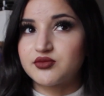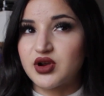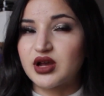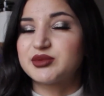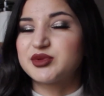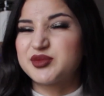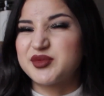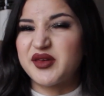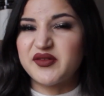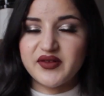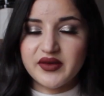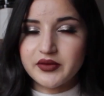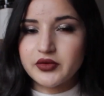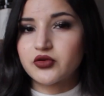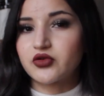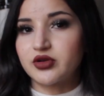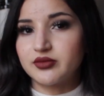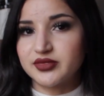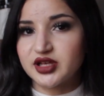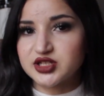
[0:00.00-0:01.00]
probably my
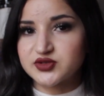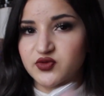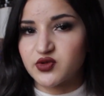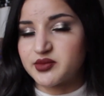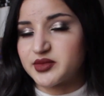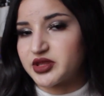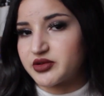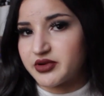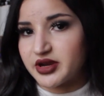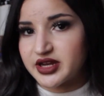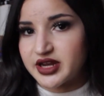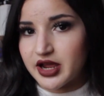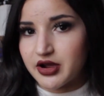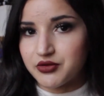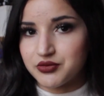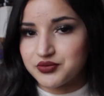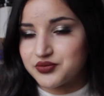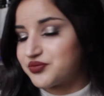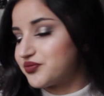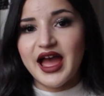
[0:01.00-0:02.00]
favorite cream blush formula right
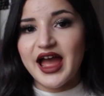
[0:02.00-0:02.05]
now.